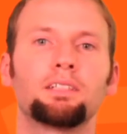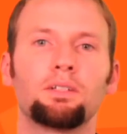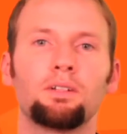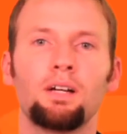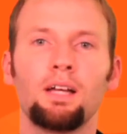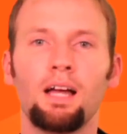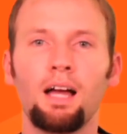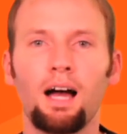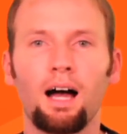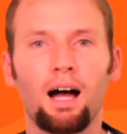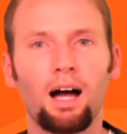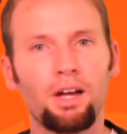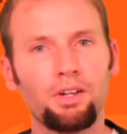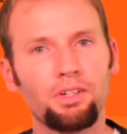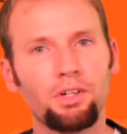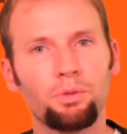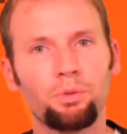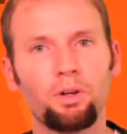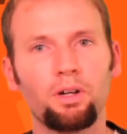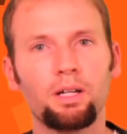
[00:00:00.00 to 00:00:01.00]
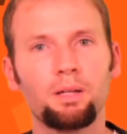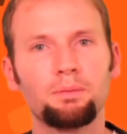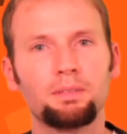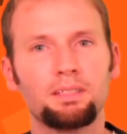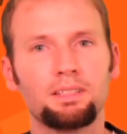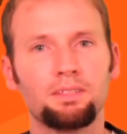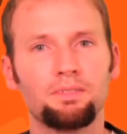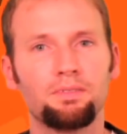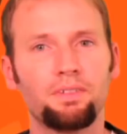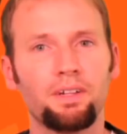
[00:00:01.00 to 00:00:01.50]
So Andre
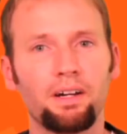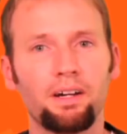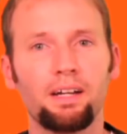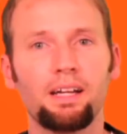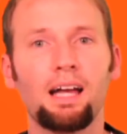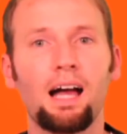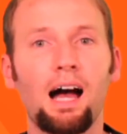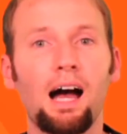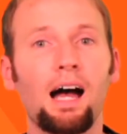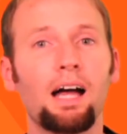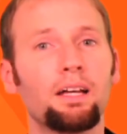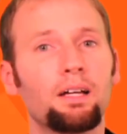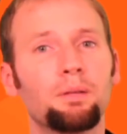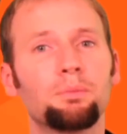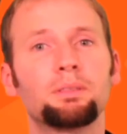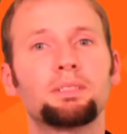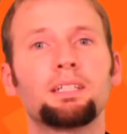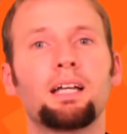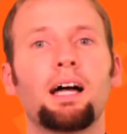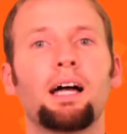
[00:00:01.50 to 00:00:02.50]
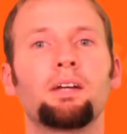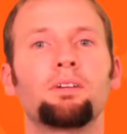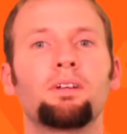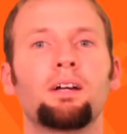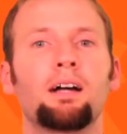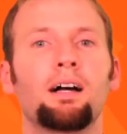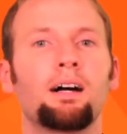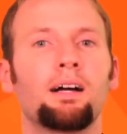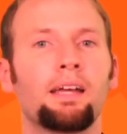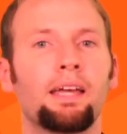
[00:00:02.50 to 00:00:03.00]
Williams is a very high upside
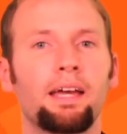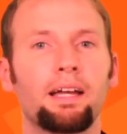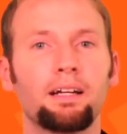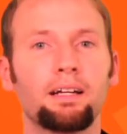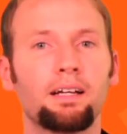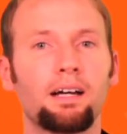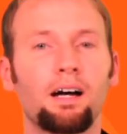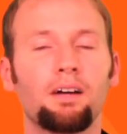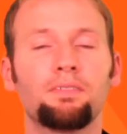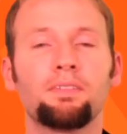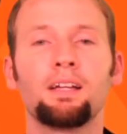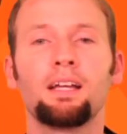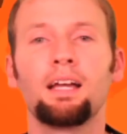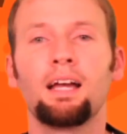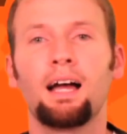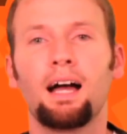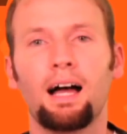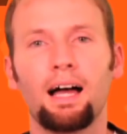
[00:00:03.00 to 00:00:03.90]
handcuff.